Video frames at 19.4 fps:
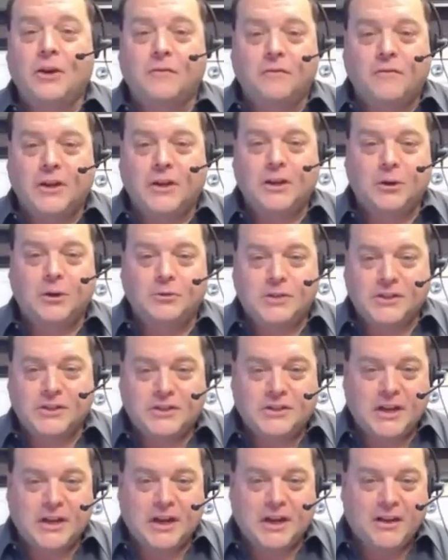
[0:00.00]
video to
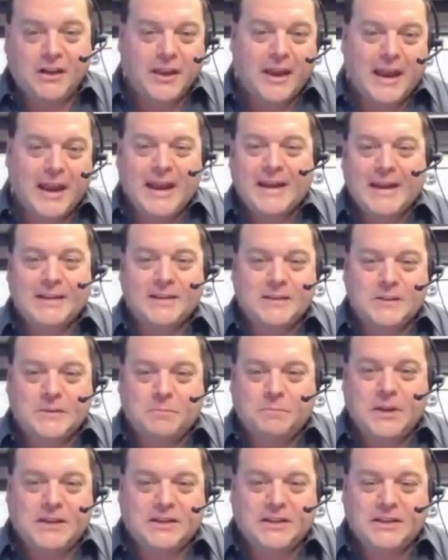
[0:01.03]
sell and
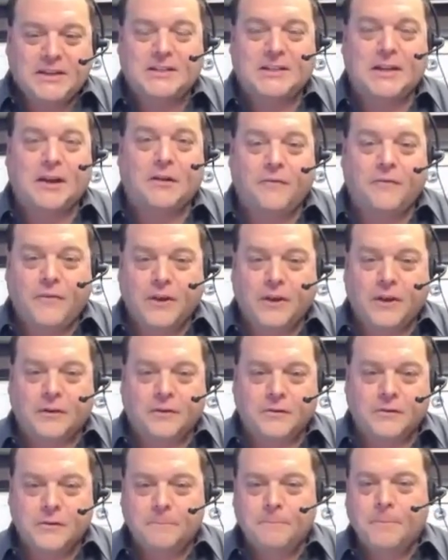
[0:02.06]
speak to sell
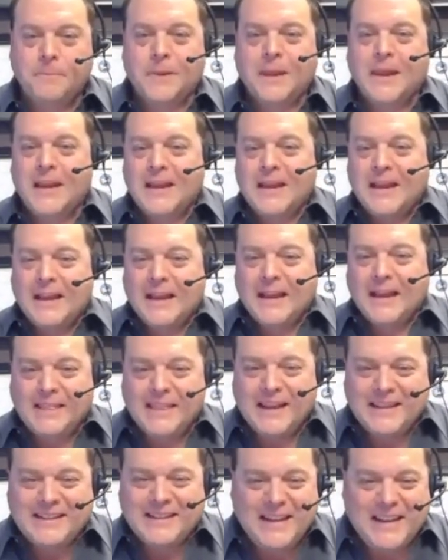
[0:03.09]
funnels. And
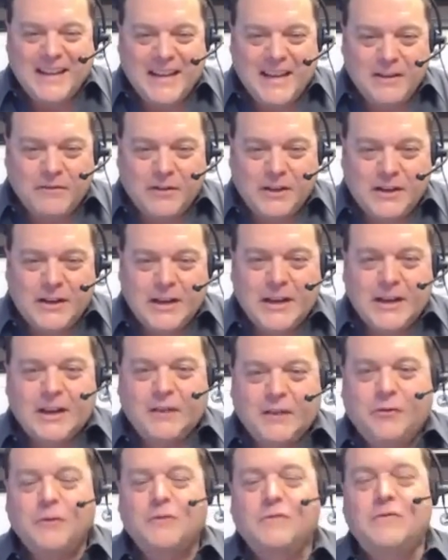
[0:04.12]
that's even
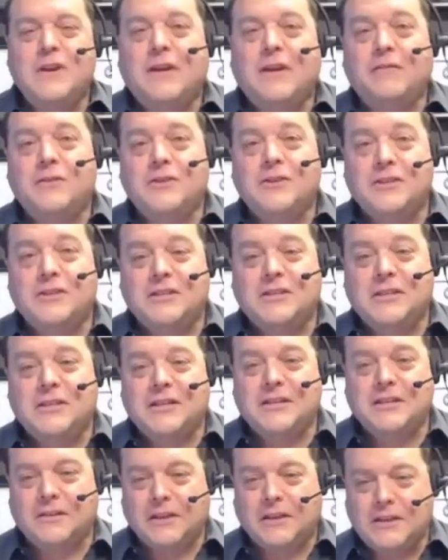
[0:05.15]
if you've never
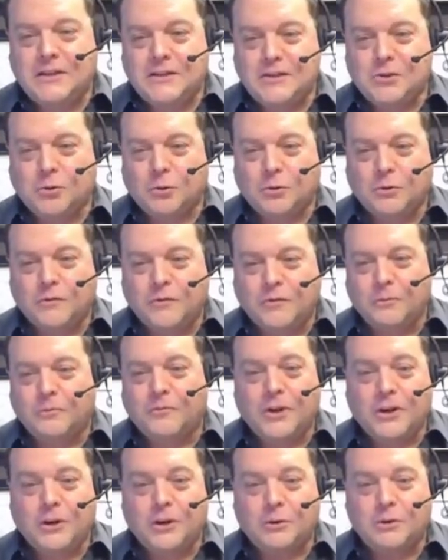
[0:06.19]
successfully sold from
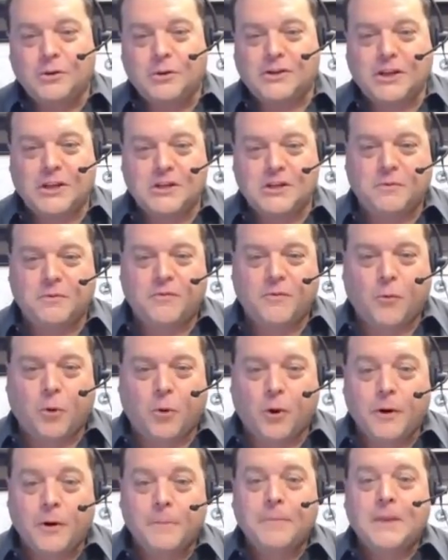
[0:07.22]
video or stage
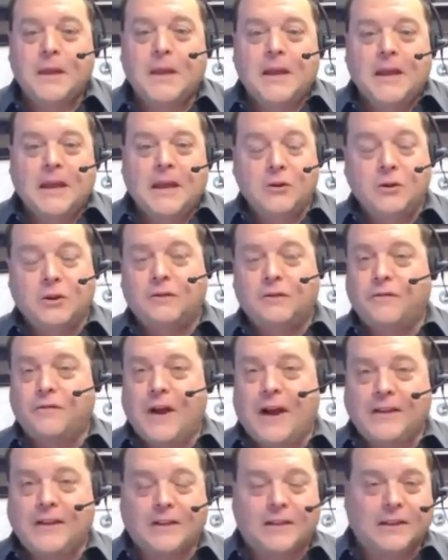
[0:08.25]
before. And you can
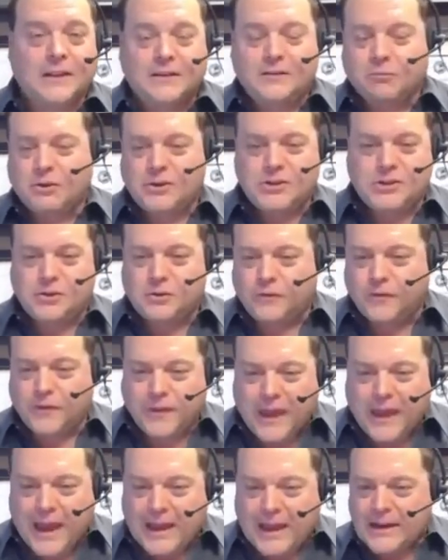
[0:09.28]
find the link to register for
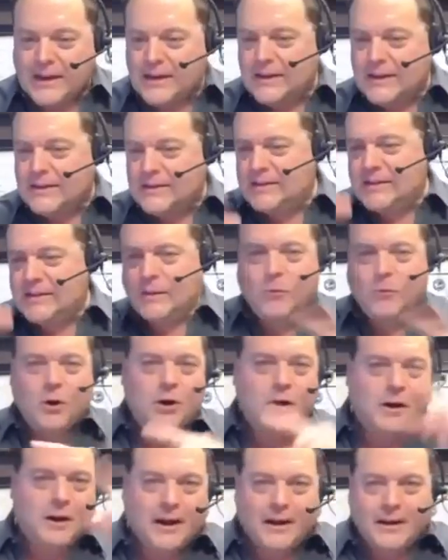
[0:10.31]
that
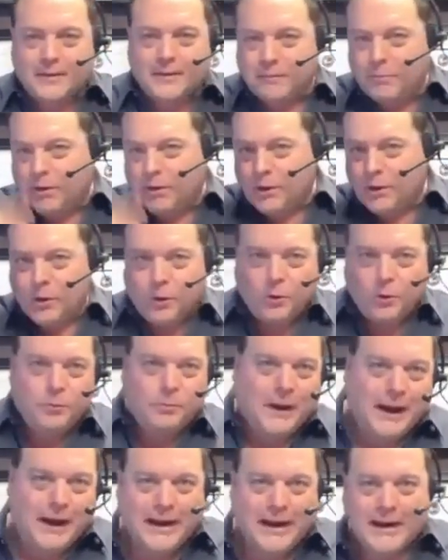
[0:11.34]
somewhere on below,
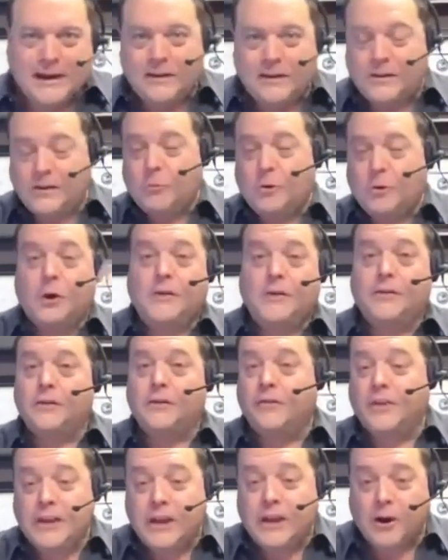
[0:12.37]
behind, somewhere around this
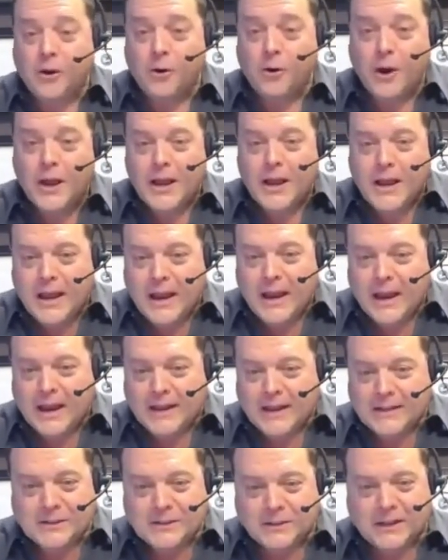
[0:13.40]
video.
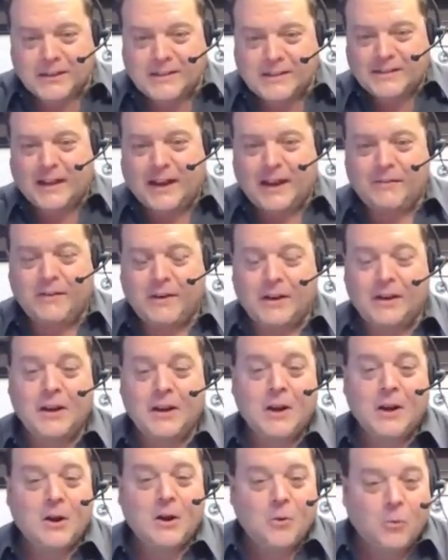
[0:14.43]
And so let's dive in.
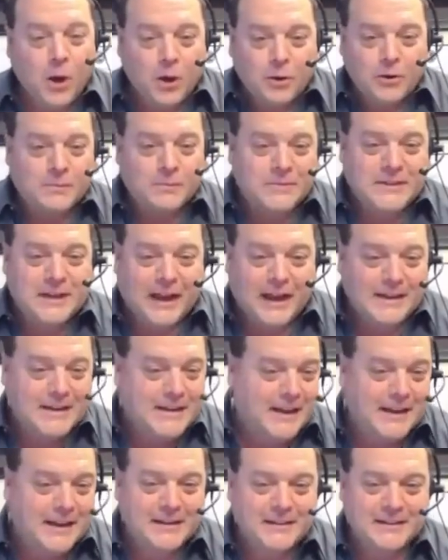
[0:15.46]
Welcome,
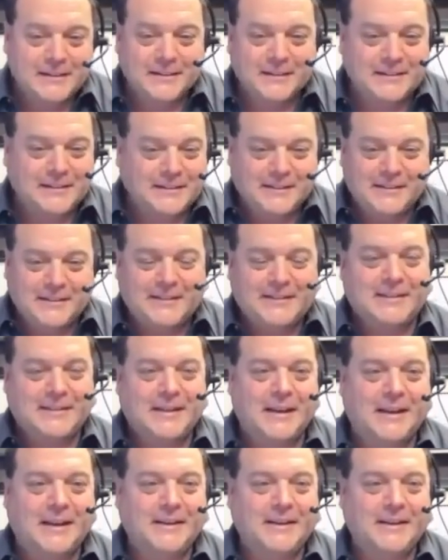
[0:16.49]
Tanya. Good to see you.